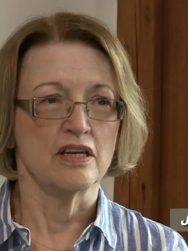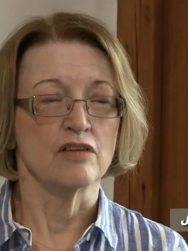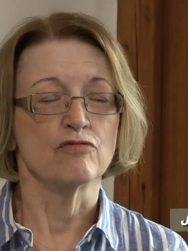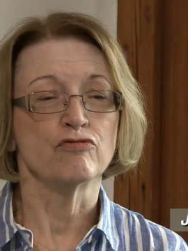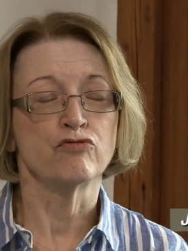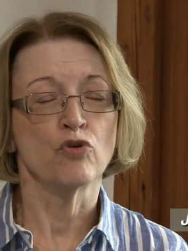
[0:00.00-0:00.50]

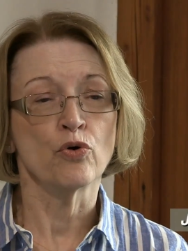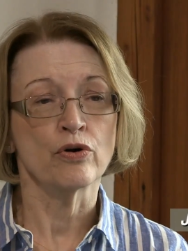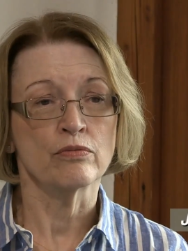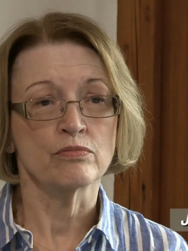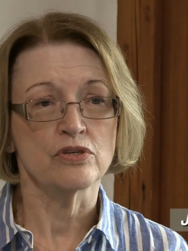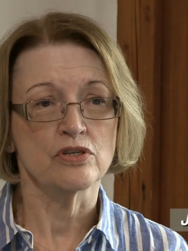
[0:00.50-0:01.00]

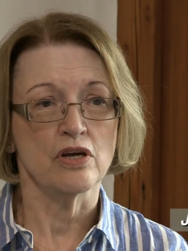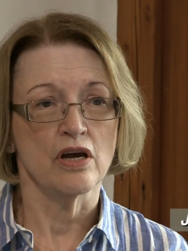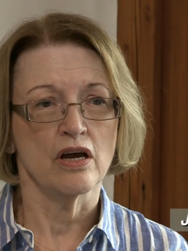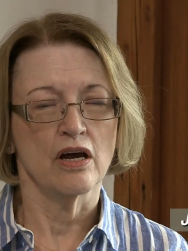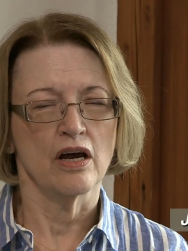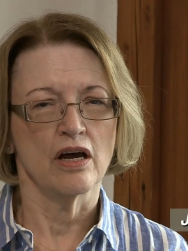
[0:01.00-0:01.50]
informs
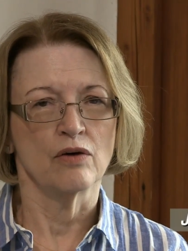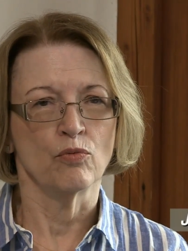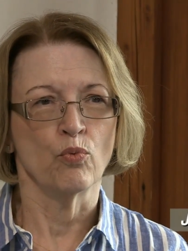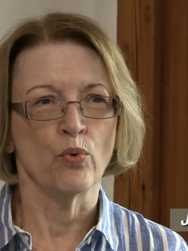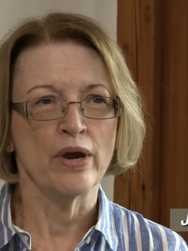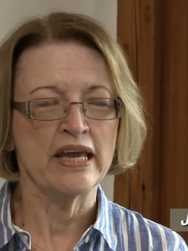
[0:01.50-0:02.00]
a
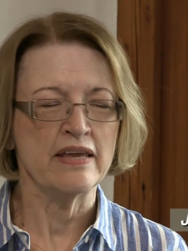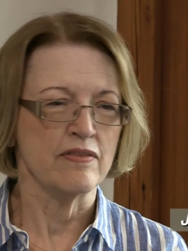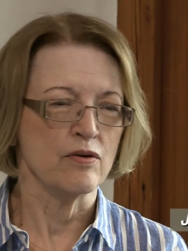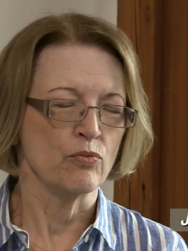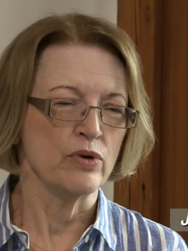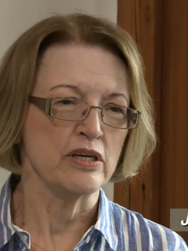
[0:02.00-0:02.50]
way
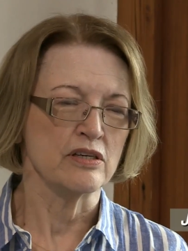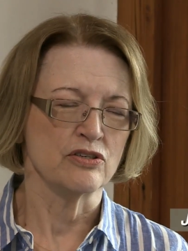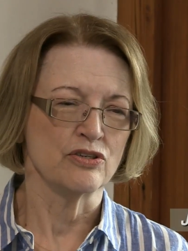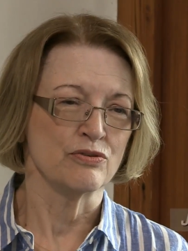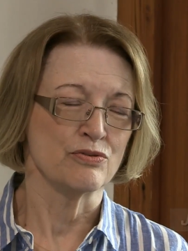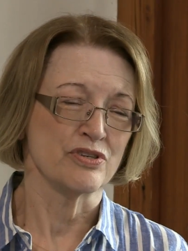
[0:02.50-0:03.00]
that we can
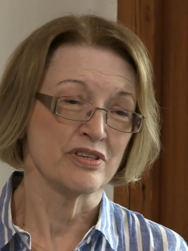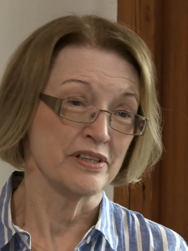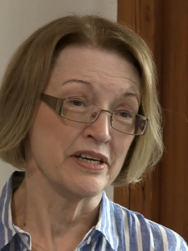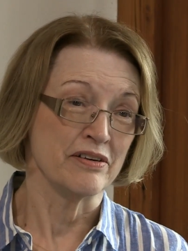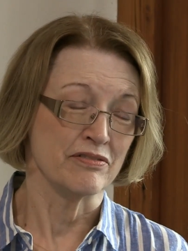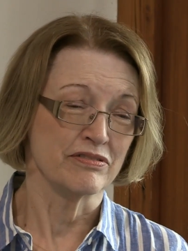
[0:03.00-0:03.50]
choose to
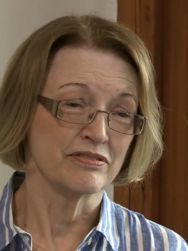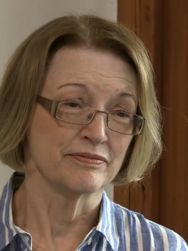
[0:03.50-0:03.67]
live.